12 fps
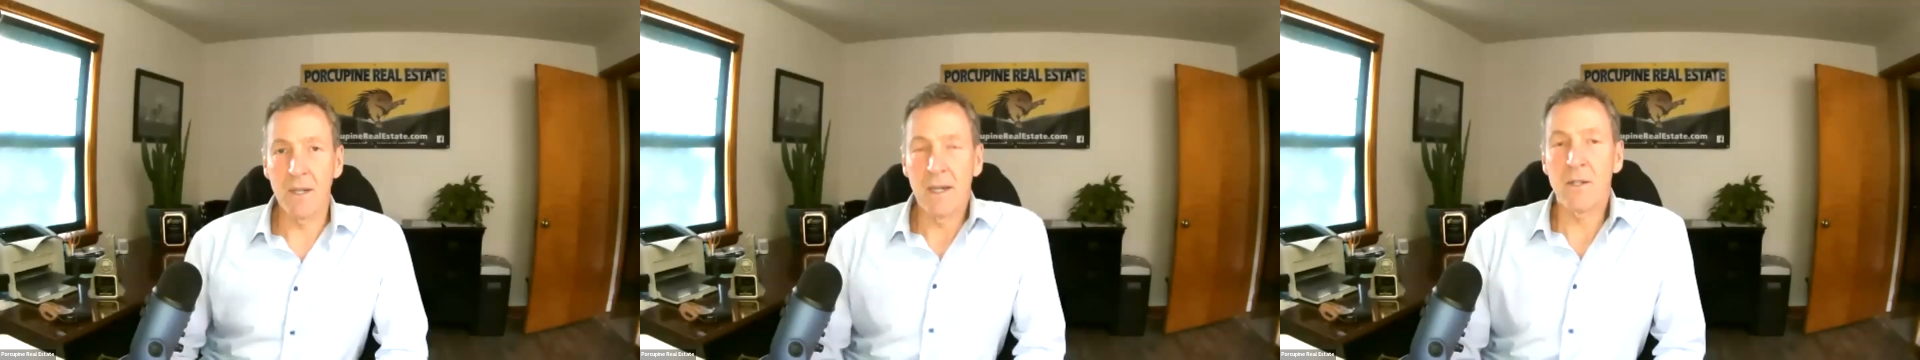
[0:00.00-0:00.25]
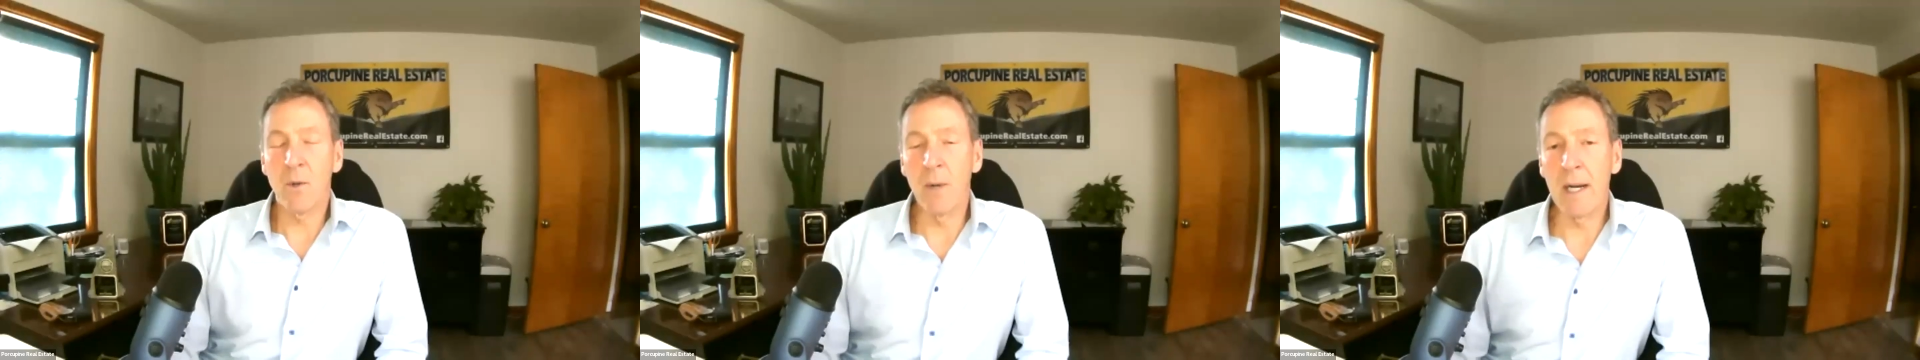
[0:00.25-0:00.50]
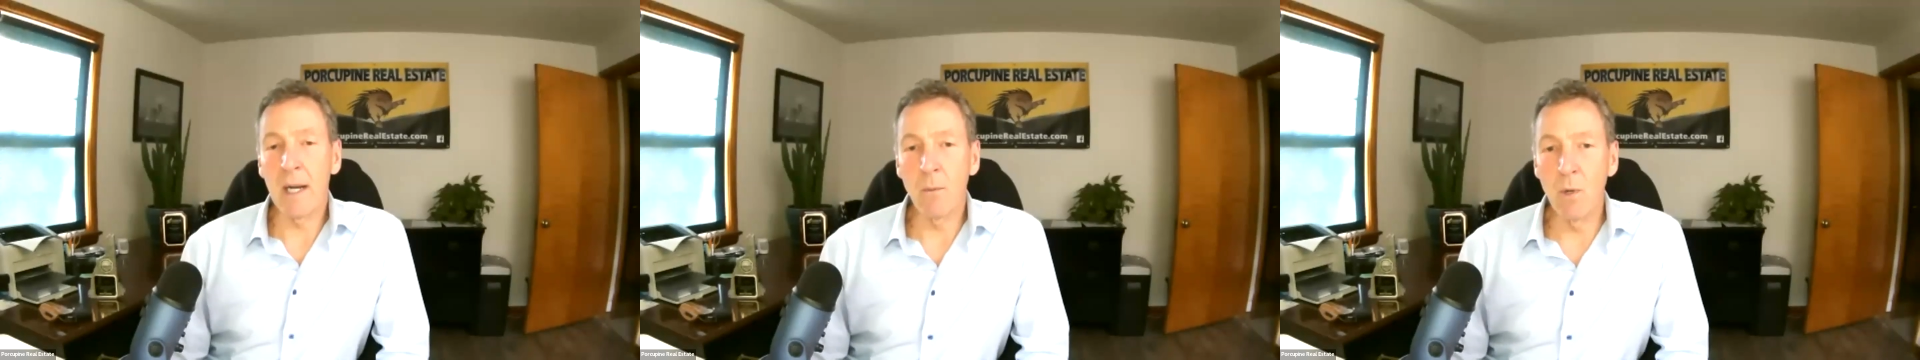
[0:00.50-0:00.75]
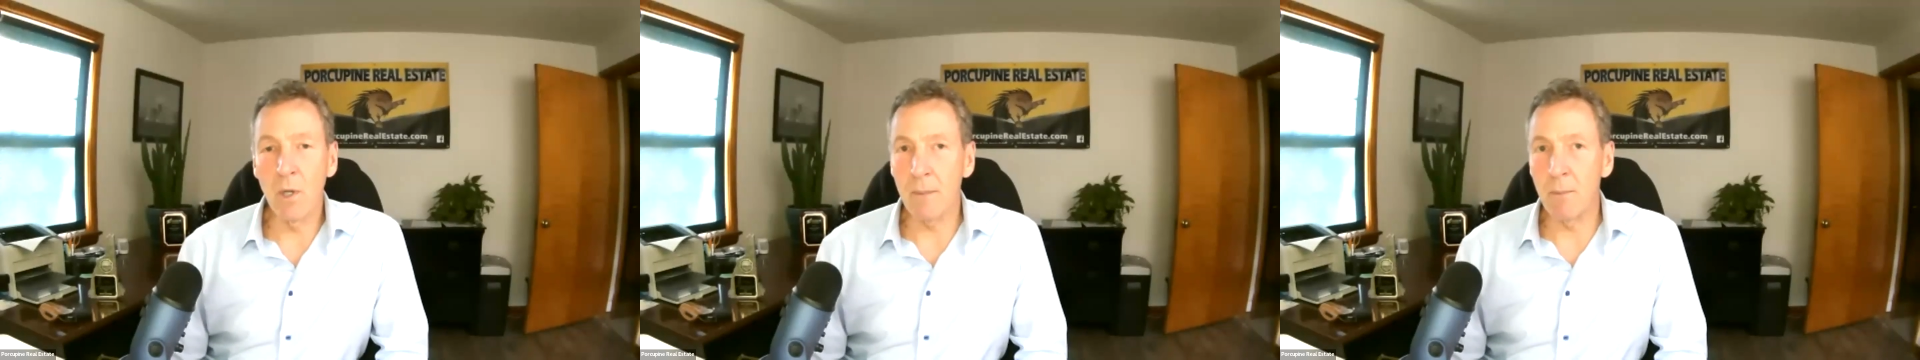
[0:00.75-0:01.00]
that is great. I
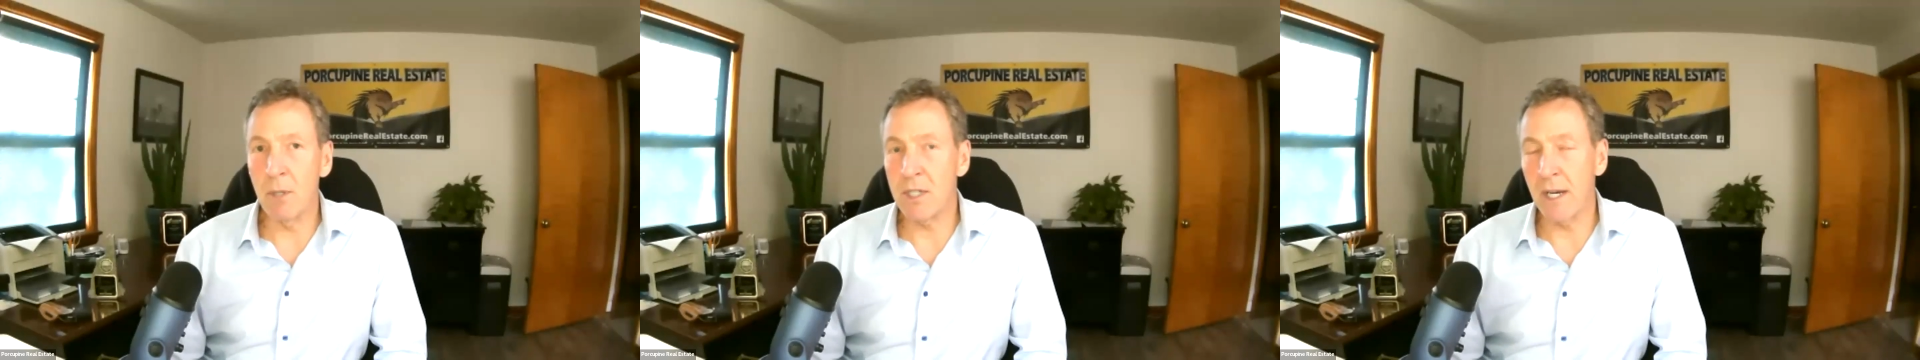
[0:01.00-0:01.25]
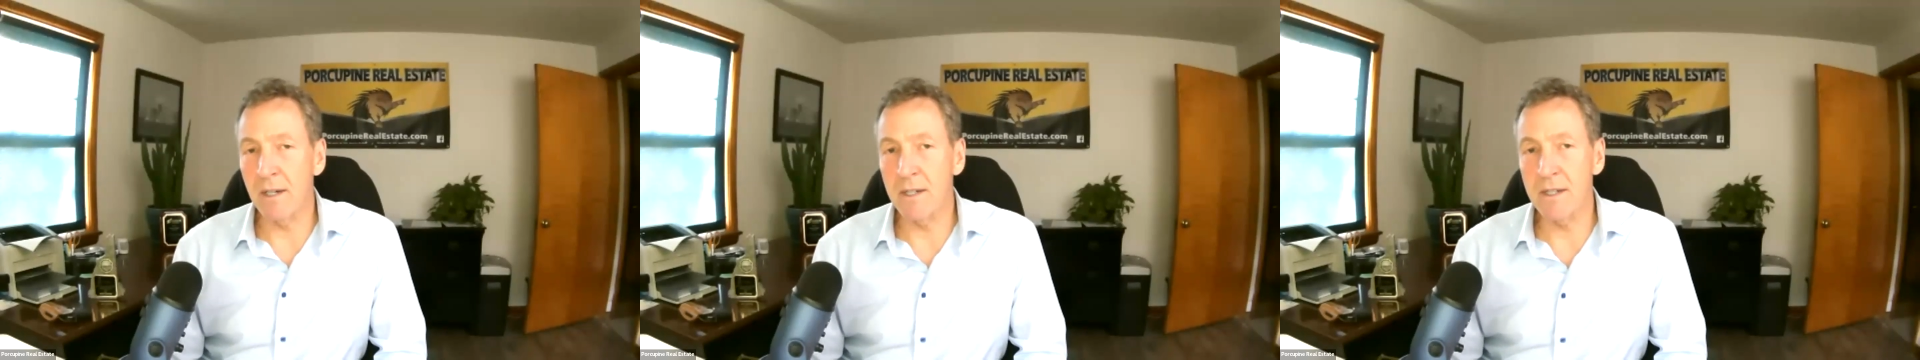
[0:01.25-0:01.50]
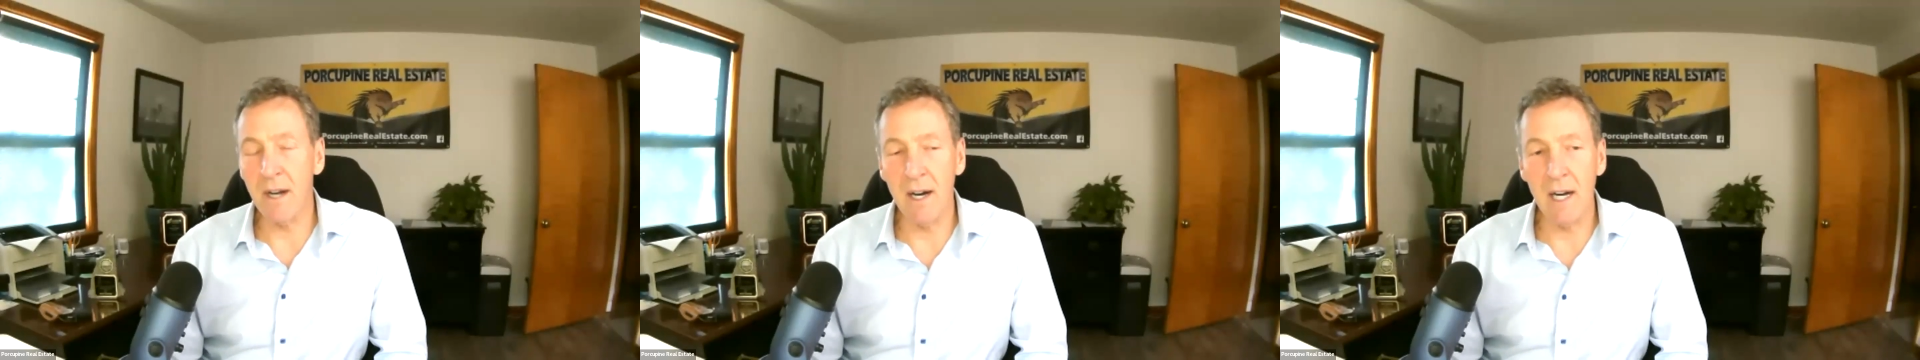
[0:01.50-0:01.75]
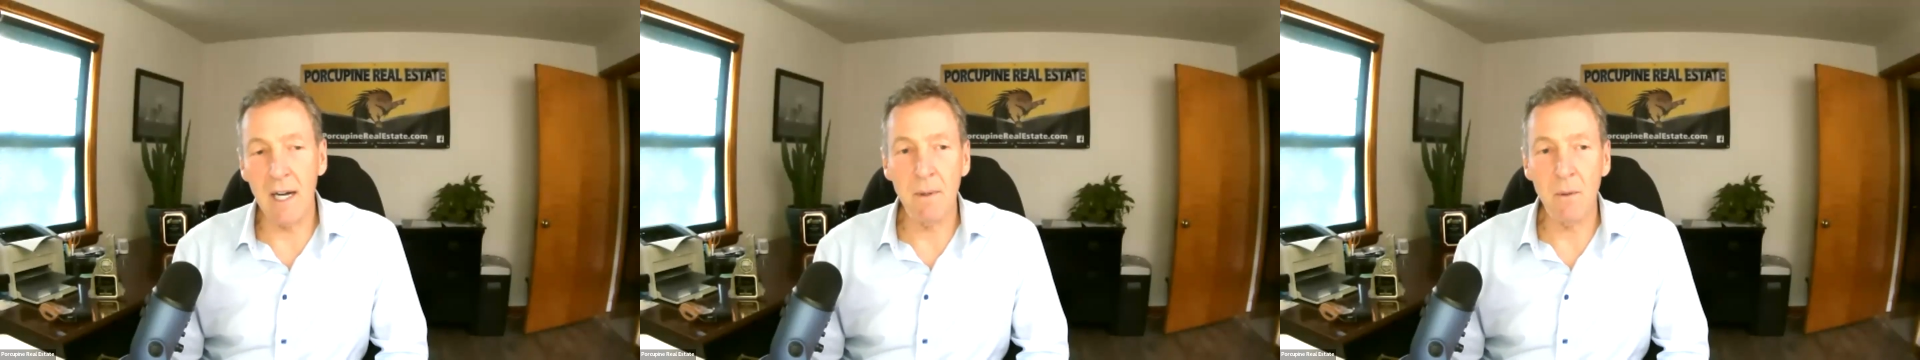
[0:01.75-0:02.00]
really appreciate your time.